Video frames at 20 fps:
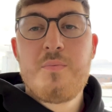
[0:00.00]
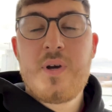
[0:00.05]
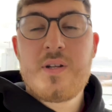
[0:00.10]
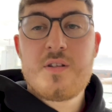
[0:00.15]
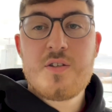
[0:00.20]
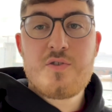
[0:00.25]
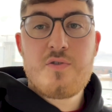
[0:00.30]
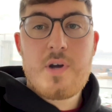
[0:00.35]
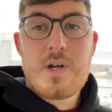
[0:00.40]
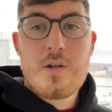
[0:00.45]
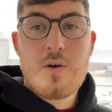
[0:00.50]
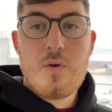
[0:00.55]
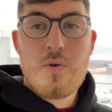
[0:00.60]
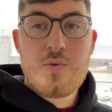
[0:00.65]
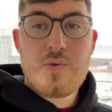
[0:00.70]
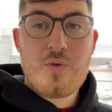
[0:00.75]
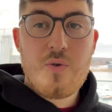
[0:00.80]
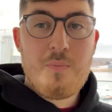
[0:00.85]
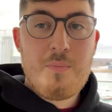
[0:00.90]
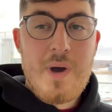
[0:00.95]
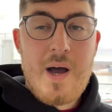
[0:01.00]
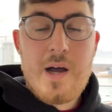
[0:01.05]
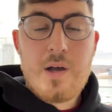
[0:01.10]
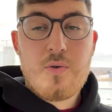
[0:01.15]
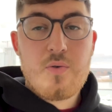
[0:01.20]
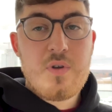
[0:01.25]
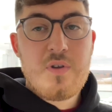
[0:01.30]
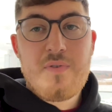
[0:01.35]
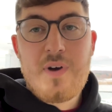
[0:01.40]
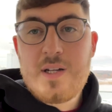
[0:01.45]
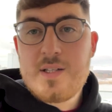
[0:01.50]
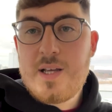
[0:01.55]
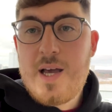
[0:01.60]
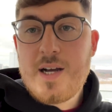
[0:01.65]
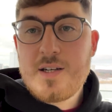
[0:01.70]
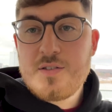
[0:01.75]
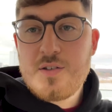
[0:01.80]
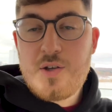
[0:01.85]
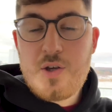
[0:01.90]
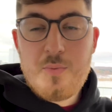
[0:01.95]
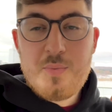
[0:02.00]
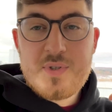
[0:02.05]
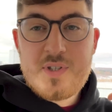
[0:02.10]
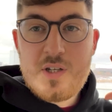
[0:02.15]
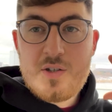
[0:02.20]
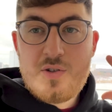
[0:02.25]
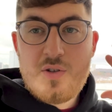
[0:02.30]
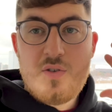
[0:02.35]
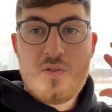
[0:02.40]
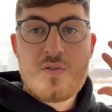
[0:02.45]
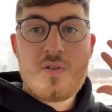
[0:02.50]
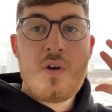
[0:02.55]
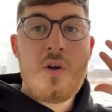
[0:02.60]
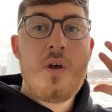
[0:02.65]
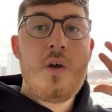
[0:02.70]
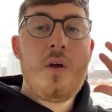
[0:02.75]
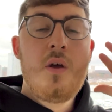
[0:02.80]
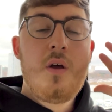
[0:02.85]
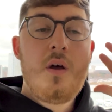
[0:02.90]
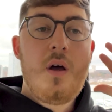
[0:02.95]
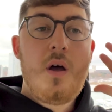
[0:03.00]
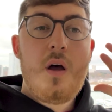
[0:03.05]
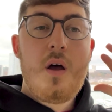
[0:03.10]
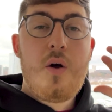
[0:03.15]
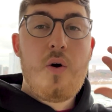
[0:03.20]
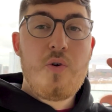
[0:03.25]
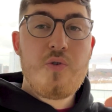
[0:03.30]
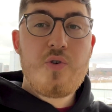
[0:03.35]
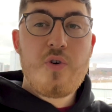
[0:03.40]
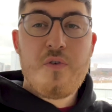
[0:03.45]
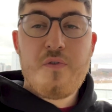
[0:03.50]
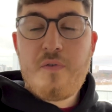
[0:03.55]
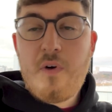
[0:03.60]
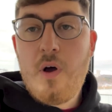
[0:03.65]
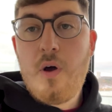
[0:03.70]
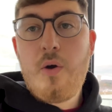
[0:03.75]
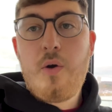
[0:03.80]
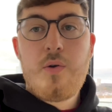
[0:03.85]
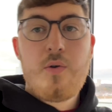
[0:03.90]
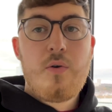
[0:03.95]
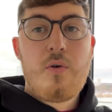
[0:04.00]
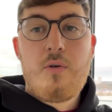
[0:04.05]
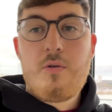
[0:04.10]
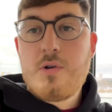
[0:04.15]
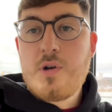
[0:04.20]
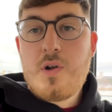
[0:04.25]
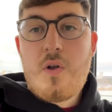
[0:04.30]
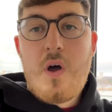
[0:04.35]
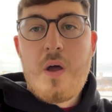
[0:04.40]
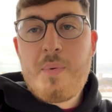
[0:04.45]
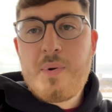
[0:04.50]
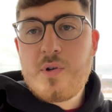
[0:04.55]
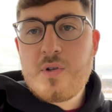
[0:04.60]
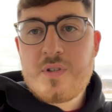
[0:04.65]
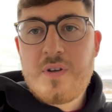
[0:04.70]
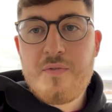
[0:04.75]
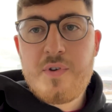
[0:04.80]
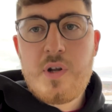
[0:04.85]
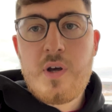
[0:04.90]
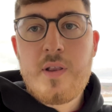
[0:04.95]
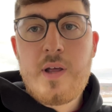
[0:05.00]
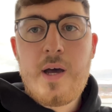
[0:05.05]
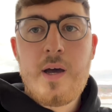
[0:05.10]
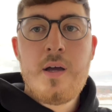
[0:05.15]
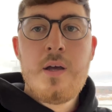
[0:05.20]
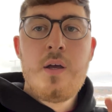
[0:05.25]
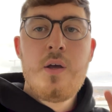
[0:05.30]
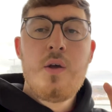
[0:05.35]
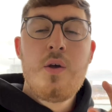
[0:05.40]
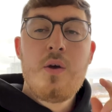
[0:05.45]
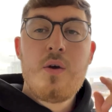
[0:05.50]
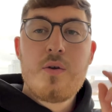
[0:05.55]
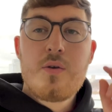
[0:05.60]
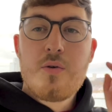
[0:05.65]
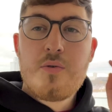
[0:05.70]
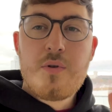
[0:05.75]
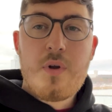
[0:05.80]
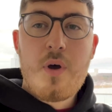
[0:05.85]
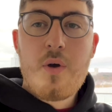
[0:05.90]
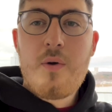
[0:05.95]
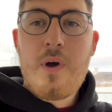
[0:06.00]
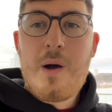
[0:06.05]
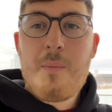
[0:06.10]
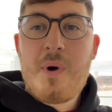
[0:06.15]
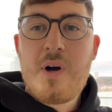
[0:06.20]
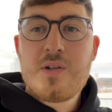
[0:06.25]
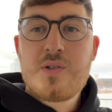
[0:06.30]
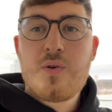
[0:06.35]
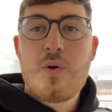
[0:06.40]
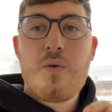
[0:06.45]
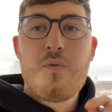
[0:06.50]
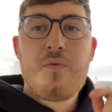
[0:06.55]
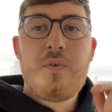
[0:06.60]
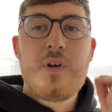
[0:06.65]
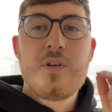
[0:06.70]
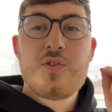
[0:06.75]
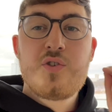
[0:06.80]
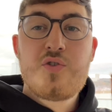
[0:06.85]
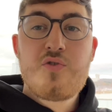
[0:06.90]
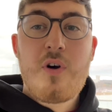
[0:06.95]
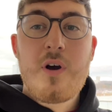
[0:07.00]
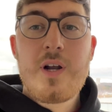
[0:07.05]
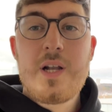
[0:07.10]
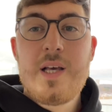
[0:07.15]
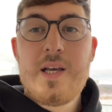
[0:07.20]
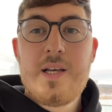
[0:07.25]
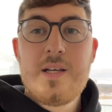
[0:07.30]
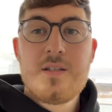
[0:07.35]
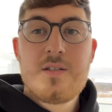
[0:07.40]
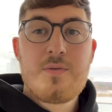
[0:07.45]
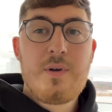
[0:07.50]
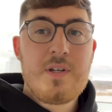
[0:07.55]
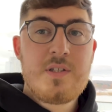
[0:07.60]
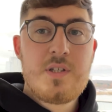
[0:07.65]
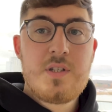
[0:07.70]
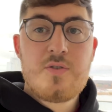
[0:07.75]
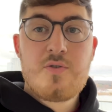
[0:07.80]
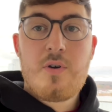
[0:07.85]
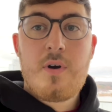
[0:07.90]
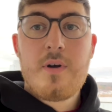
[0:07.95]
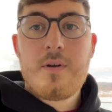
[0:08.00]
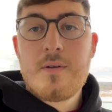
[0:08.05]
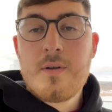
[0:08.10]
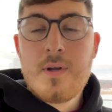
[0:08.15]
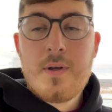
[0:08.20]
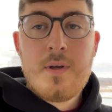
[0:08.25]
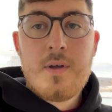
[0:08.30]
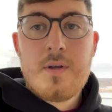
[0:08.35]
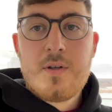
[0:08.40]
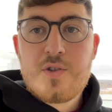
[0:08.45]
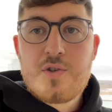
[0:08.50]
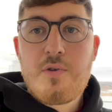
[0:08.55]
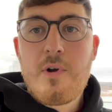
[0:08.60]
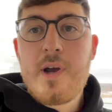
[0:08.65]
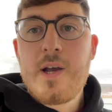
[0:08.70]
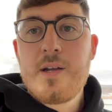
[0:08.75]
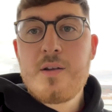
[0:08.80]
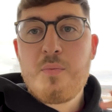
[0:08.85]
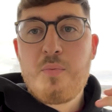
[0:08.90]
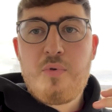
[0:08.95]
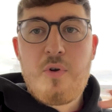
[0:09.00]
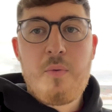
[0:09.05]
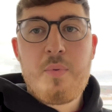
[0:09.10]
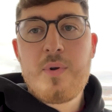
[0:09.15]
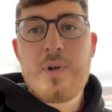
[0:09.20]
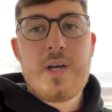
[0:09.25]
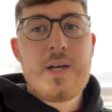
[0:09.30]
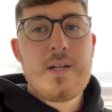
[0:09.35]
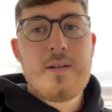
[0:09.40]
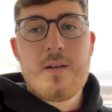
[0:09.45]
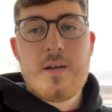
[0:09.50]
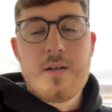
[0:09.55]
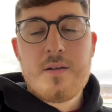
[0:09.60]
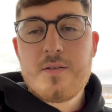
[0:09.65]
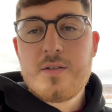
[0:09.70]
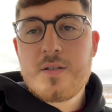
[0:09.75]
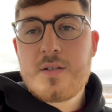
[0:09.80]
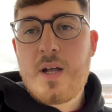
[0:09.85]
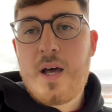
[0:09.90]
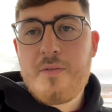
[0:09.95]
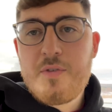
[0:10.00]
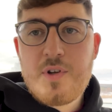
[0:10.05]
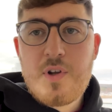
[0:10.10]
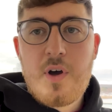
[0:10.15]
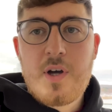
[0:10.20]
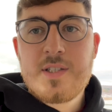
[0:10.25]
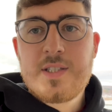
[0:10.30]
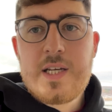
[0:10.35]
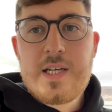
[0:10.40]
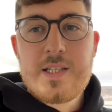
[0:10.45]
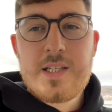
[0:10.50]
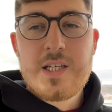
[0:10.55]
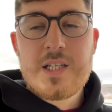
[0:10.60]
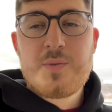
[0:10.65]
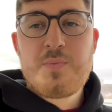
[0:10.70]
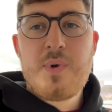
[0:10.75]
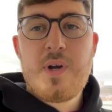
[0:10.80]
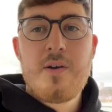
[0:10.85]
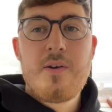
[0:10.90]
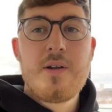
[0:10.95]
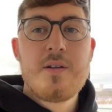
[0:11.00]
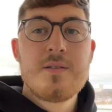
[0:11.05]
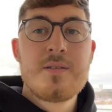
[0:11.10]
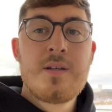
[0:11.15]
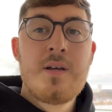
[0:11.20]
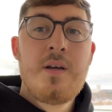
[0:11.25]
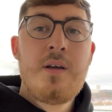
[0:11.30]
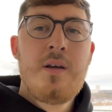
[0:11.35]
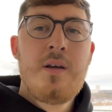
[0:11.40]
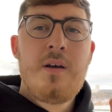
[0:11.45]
MetaTrader on your Mac, or you've had to execute positions uh, on your phone or on an iPad or something like that, you'll know how much of a struggle it is to actually try and trade properly and, and just to have a nice, easy experience.